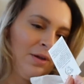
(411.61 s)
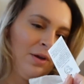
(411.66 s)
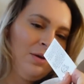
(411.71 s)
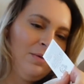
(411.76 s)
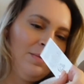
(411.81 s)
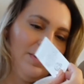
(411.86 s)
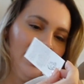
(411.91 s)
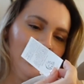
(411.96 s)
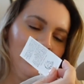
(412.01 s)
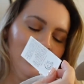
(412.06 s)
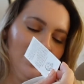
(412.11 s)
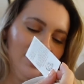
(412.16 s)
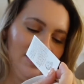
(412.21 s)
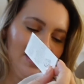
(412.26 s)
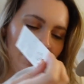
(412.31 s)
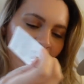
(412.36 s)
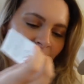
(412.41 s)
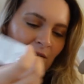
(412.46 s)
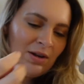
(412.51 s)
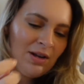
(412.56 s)
Oh my goodness,
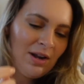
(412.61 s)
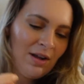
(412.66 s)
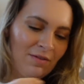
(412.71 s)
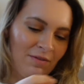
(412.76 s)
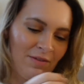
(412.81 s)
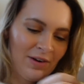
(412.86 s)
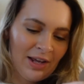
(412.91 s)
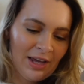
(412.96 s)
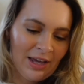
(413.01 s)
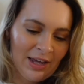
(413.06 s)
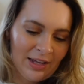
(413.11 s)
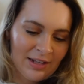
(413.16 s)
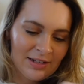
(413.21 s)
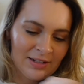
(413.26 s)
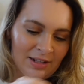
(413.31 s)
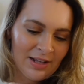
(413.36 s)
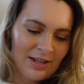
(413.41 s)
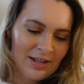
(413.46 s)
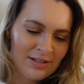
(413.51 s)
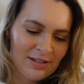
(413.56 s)
how lovely is
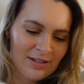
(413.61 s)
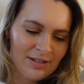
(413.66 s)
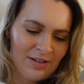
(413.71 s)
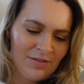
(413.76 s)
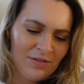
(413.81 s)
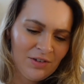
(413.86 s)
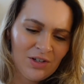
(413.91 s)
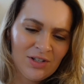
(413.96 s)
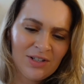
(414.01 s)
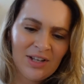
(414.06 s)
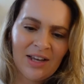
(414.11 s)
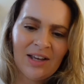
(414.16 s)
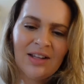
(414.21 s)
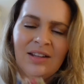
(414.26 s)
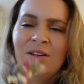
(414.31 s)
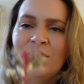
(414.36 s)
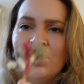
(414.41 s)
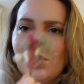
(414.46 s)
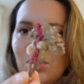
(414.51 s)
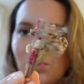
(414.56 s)
this? There's even just like a
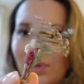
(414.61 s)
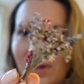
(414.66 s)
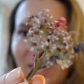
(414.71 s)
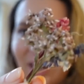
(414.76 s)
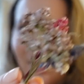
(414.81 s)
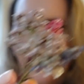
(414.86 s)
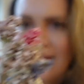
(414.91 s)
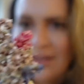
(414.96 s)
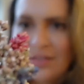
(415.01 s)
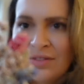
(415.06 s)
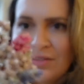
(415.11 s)
little twilly of